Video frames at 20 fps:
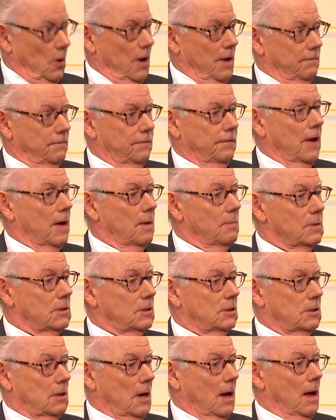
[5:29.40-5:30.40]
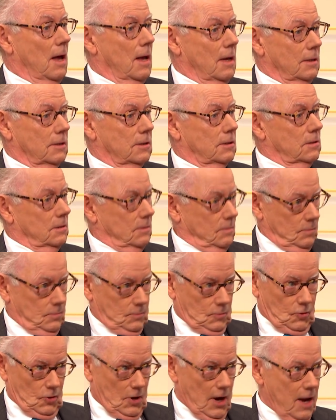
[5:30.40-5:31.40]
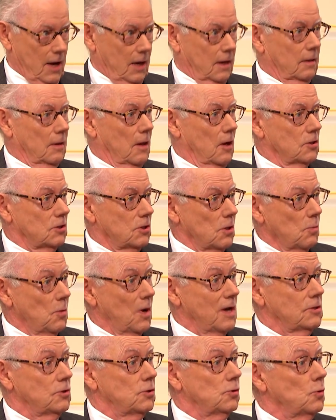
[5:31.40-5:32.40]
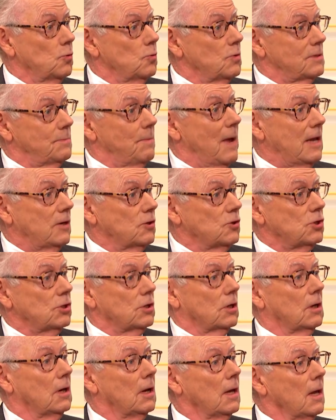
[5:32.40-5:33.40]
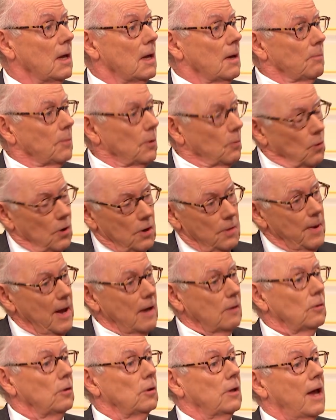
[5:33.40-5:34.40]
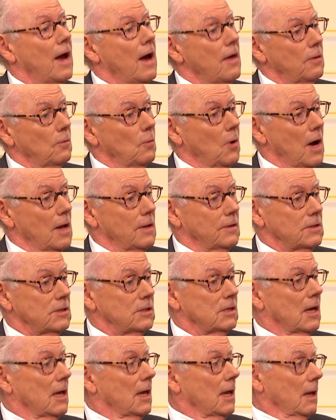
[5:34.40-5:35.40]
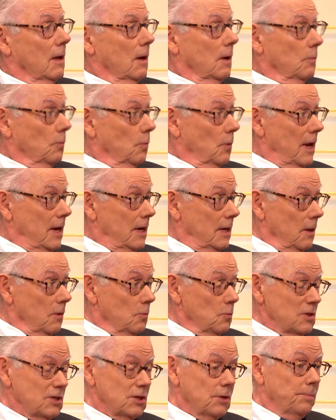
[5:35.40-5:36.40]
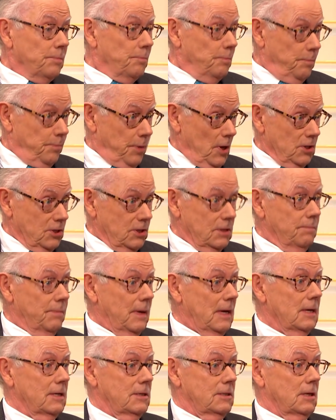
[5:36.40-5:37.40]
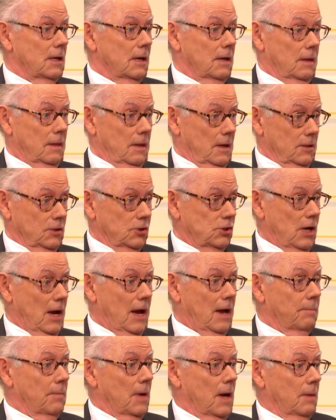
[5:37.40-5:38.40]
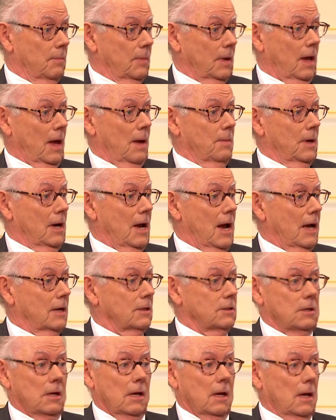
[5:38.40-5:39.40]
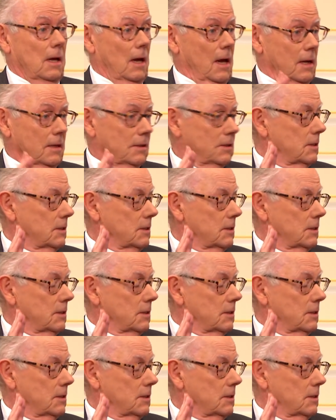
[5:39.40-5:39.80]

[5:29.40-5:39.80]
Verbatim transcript: quite famous stars. Great, those are the ones you always mention. But what about all the other ones? When there was a possibility that Jack might become an actor, I